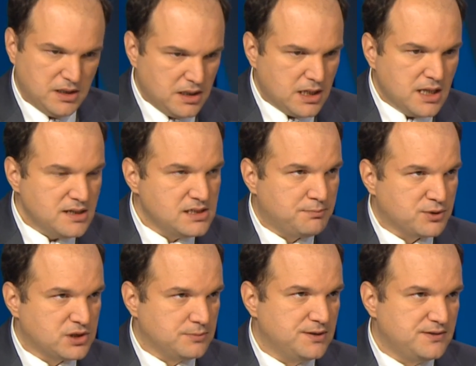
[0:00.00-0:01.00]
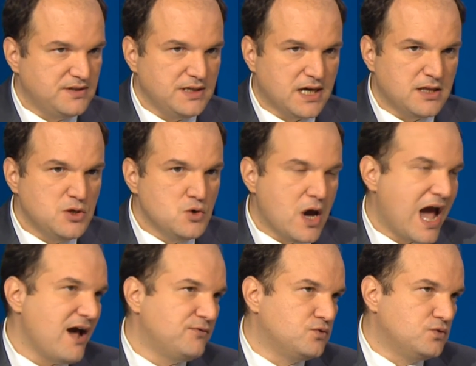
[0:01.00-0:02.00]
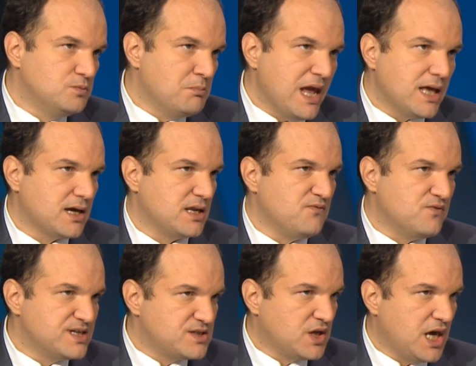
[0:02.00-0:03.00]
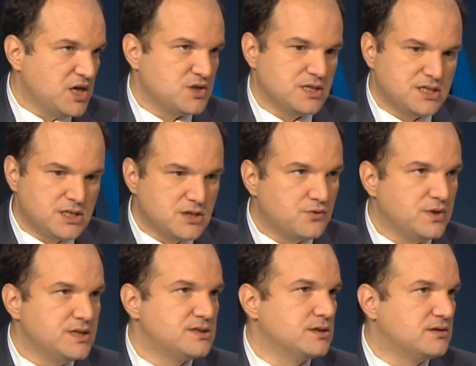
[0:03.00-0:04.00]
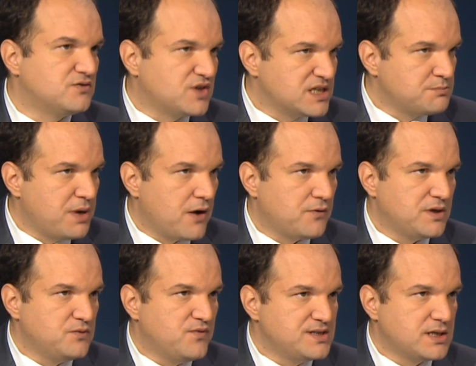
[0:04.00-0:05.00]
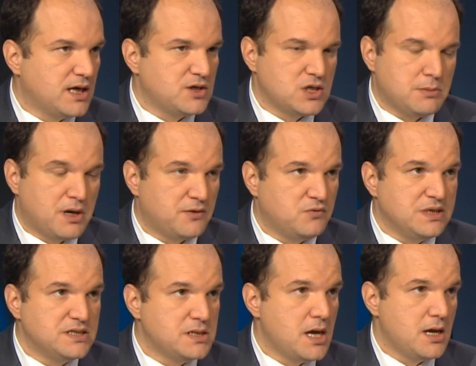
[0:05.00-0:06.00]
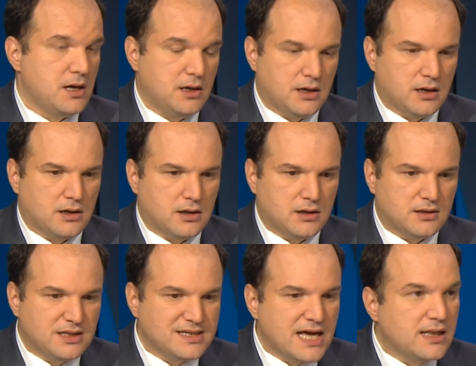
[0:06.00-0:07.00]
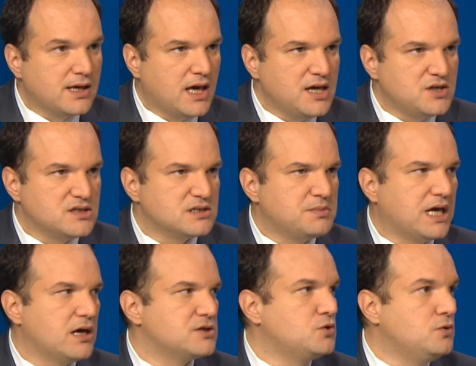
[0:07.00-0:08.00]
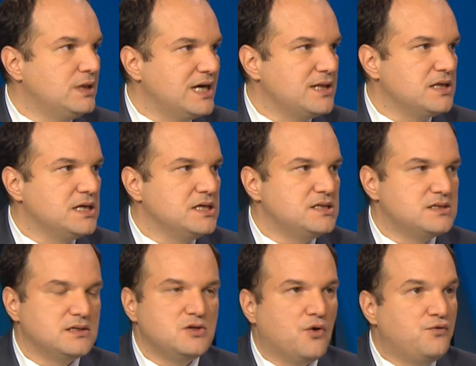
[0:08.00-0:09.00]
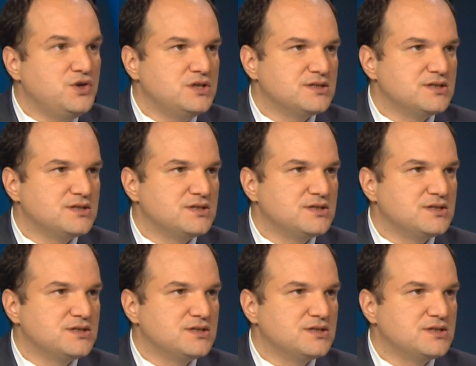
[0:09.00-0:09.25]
it is a possibility, and you have to make an investigation, a serious, transparent investigation about these allegations, because Gülen is the official